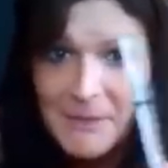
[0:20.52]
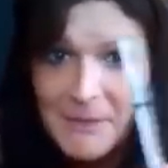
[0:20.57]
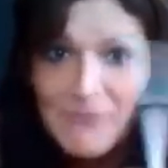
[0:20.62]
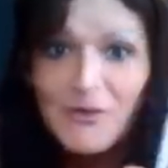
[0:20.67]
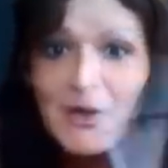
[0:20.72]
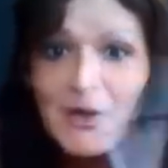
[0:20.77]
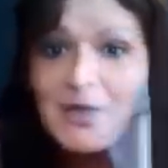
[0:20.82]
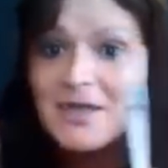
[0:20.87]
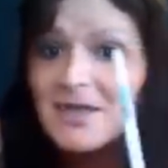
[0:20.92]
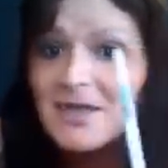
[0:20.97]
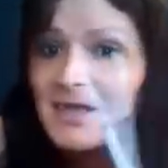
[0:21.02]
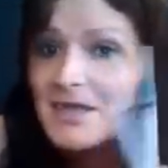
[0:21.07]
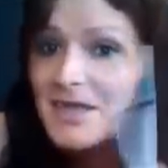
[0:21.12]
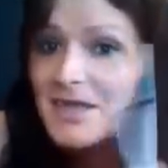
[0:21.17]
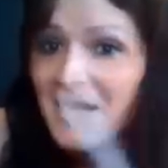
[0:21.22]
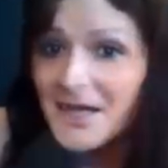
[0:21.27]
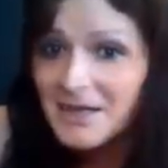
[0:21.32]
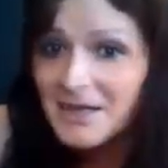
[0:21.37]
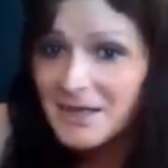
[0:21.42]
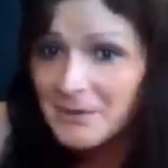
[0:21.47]
first
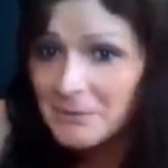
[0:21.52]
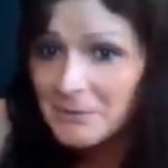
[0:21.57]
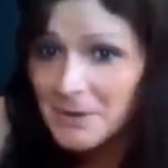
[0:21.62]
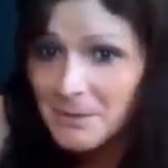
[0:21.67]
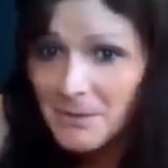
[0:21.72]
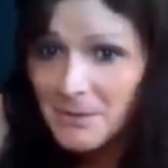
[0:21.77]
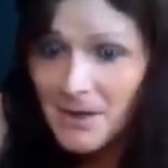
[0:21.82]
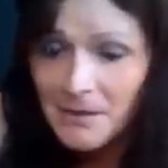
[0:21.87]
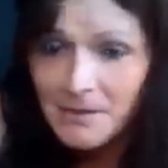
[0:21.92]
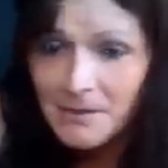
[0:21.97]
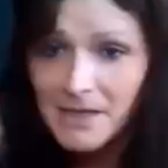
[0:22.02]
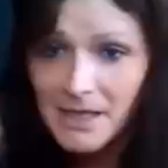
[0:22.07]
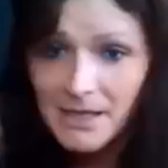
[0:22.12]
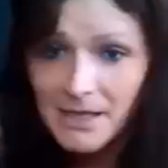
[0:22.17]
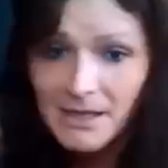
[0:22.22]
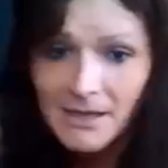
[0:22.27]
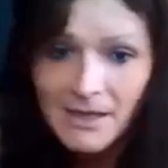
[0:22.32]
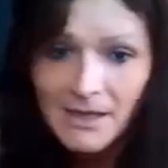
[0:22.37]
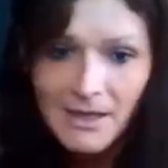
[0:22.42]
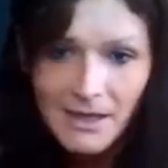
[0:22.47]
injection was probably,
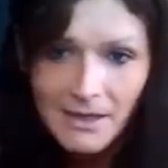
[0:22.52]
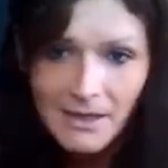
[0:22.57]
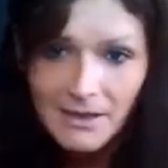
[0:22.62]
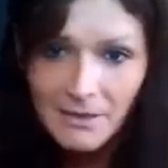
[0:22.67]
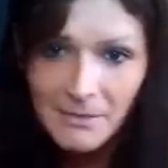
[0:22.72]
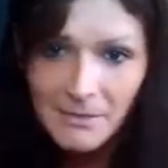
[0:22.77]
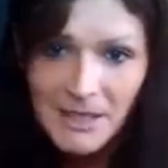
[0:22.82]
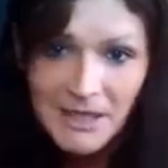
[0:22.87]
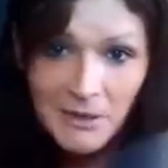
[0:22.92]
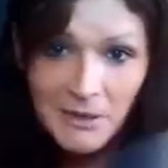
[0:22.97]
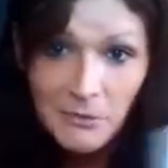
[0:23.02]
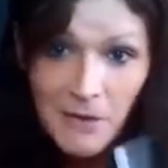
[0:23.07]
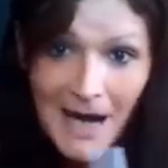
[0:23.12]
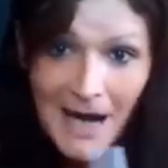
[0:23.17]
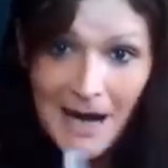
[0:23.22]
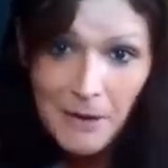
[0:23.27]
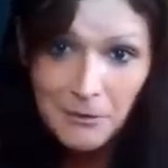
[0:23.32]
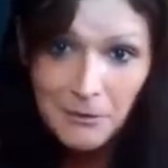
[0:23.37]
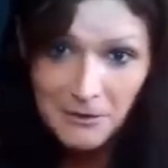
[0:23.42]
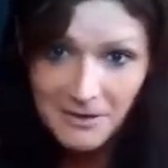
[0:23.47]
took me two
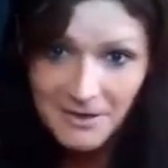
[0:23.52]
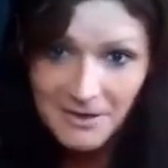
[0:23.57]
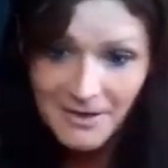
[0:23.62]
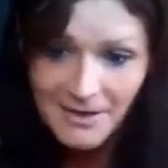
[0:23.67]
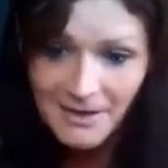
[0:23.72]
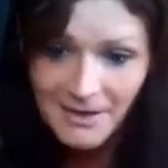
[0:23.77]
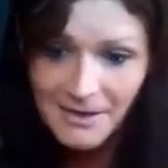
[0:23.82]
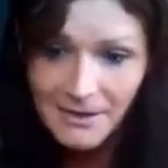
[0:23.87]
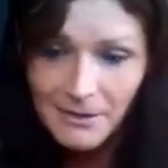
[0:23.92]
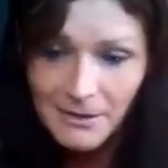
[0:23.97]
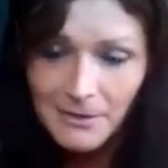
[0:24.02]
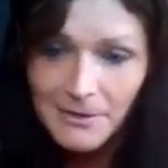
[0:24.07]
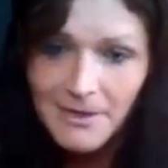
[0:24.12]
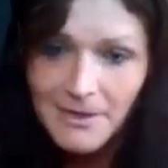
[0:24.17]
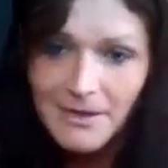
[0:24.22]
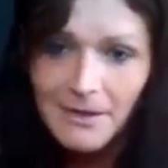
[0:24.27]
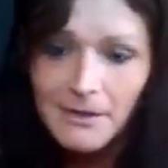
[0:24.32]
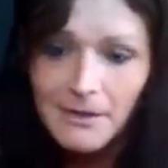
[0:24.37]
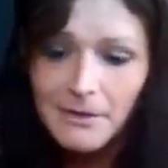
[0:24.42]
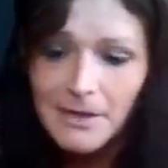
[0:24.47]
hours to do,
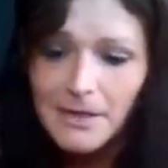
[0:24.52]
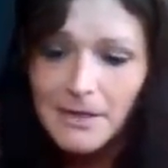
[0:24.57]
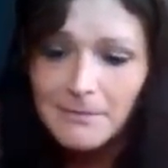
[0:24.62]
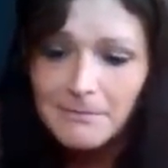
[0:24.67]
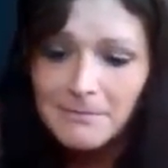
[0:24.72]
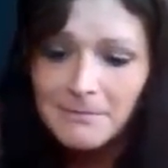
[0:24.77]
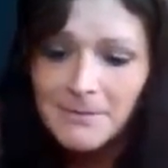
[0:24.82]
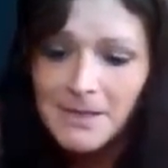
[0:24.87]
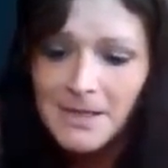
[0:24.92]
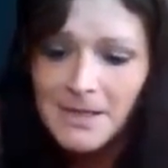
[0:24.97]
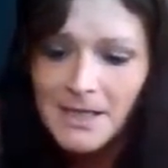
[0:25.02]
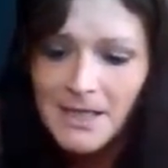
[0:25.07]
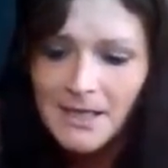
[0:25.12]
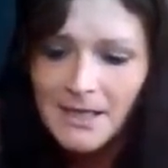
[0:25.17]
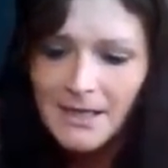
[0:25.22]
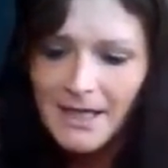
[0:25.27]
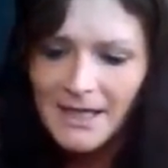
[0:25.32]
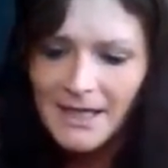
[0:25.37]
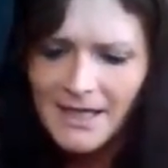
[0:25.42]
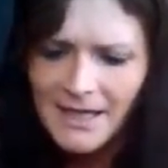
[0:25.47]
so, um,
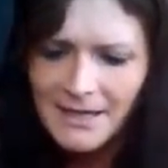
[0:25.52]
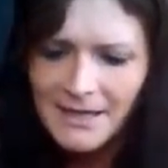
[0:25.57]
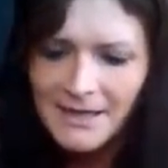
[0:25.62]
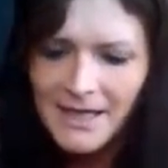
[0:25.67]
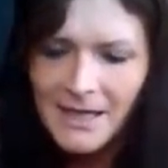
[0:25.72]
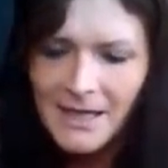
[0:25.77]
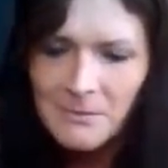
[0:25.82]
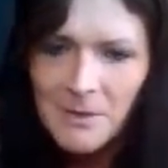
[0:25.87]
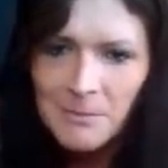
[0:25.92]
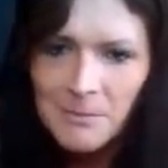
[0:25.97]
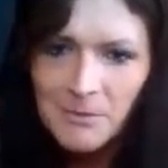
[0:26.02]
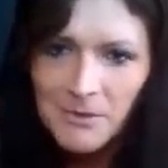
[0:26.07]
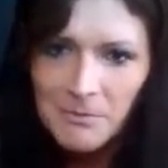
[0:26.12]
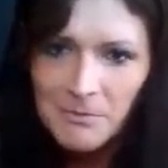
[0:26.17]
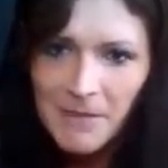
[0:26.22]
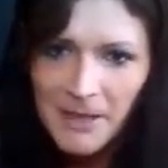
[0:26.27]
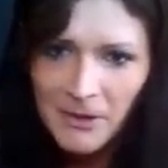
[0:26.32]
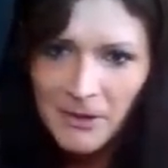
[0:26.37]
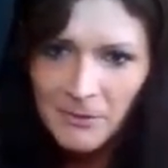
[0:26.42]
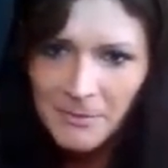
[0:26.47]
I kind of came up with
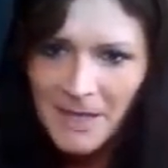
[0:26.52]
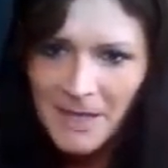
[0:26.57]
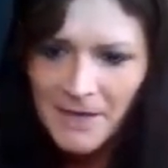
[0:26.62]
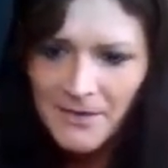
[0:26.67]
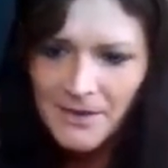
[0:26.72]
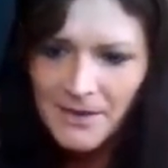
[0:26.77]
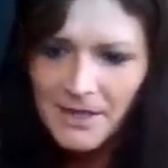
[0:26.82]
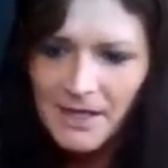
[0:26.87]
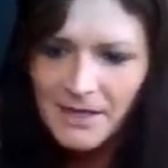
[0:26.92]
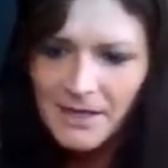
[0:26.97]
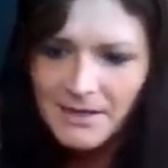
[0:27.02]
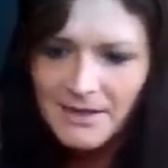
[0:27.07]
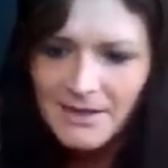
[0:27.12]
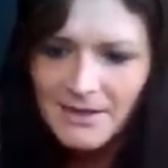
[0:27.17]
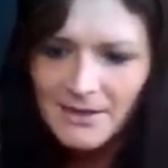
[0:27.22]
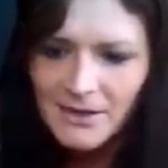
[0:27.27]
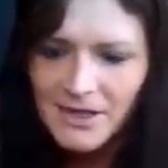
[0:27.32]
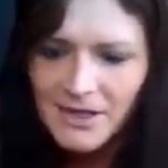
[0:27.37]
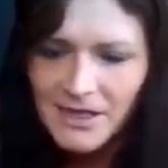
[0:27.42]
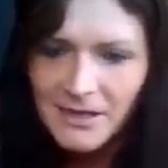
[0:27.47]
my own method. I
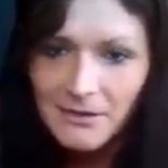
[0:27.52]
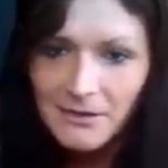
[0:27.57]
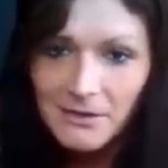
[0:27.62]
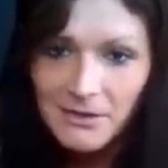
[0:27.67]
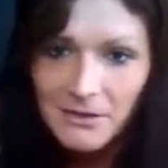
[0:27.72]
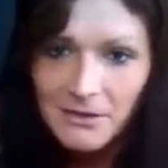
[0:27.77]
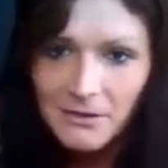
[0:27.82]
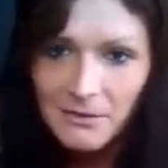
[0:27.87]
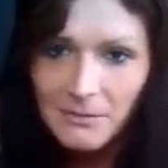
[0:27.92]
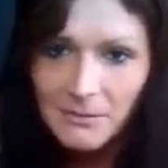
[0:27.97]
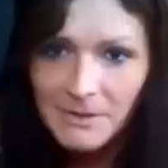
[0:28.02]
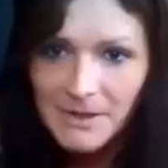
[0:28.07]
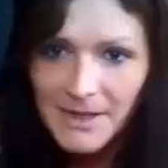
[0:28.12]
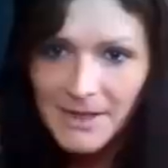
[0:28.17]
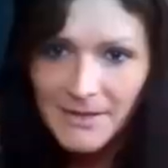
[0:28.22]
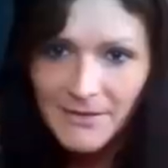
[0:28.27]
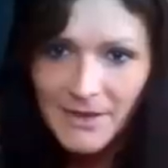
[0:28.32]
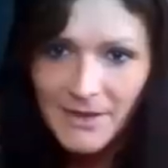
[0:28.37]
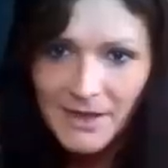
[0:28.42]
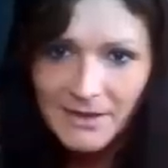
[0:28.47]
searched YouTube and
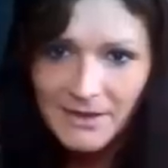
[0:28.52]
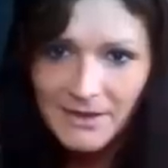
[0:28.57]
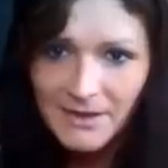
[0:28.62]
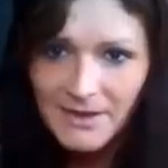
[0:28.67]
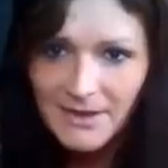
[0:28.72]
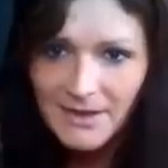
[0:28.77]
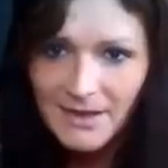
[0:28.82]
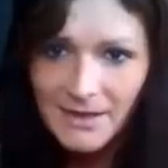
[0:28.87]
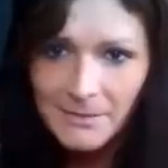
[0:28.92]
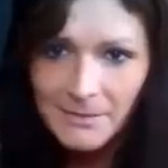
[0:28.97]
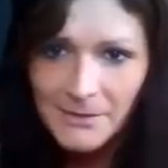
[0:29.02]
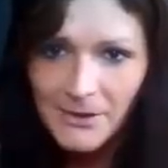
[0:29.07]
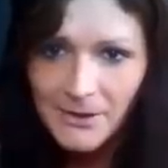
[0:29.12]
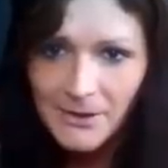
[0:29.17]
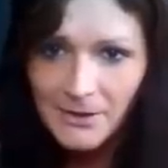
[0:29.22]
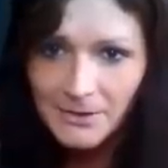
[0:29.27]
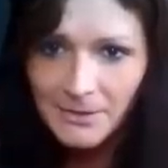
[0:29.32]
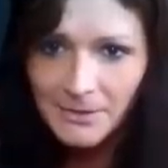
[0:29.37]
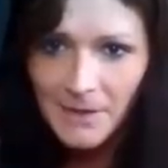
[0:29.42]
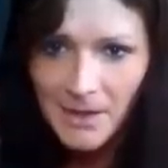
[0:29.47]
they've got the same
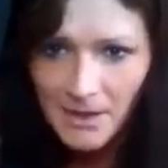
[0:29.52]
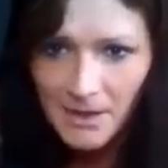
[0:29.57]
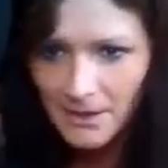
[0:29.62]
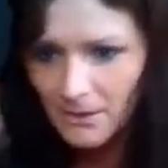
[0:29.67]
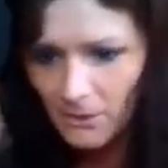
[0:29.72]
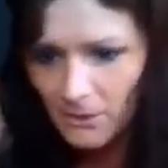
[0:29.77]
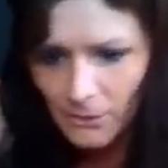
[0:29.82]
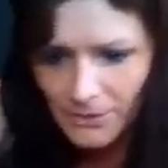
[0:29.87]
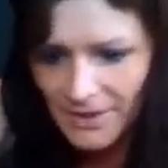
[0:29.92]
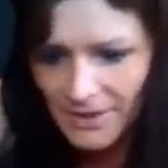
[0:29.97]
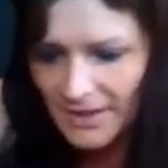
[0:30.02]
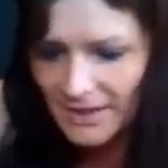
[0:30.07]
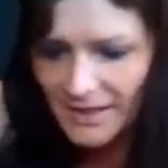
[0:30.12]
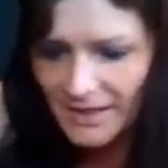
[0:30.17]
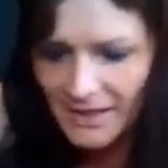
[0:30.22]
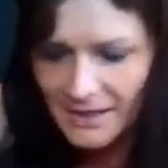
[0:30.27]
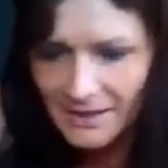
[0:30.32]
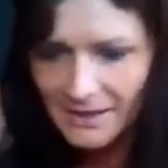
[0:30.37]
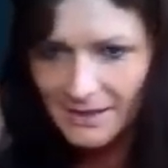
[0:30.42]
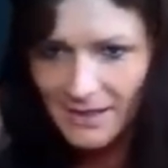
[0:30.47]
old hold the
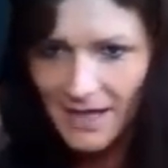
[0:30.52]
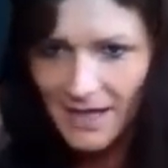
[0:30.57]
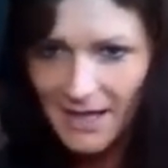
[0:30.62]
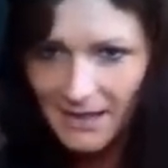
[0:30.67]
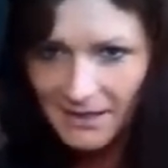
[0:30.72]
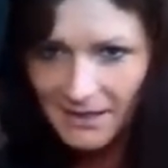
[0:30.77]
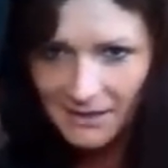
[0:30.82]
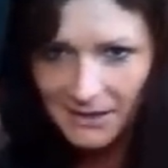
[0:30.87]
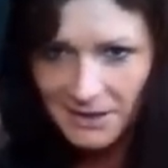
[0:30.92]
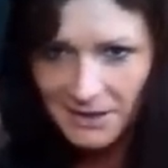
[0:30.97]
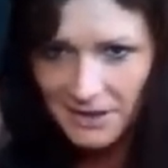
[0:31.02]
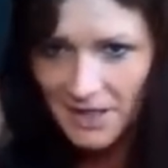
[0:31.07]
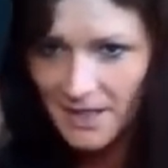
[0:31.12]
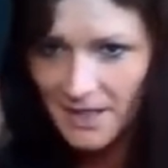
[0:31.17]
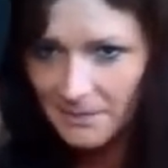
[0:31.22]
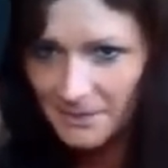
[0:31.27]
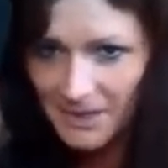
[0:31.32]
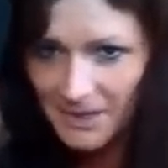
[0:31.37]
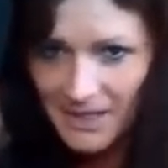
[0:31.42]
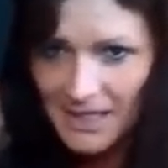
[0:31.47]
skin tight and
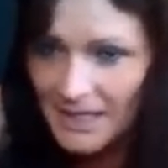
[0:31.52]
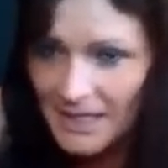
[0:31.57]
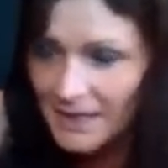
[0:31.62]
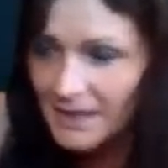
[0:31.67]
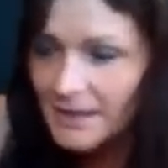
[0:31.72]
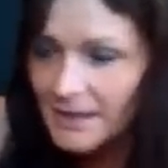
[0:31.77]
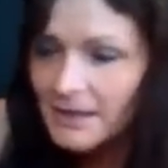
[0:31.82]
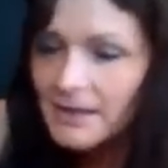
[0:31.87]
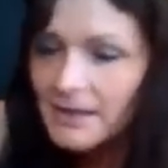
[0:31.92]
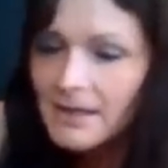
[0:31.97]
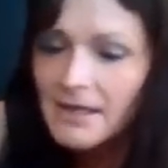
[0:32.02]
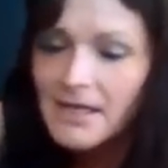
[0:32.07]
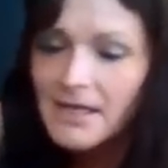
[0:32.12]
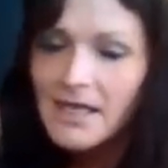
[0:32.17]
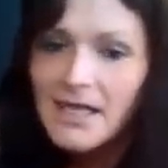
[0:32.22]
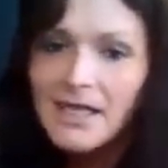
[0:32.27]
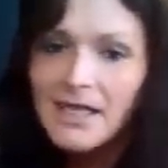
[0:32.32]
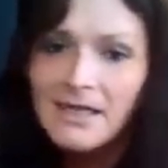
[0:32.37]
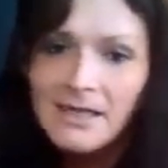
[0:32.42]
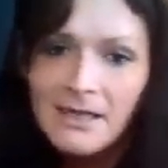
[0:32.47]
jab it in.
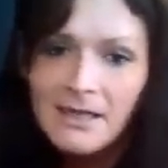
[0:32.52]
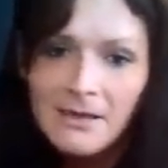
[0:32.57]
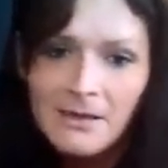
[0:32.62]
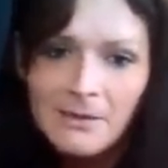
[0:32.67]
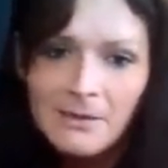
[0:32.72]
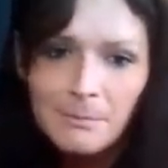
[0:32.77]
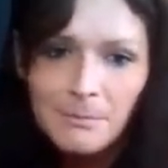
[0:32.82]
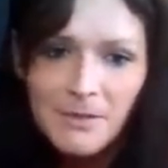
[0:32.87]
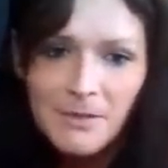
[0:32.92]
And you know,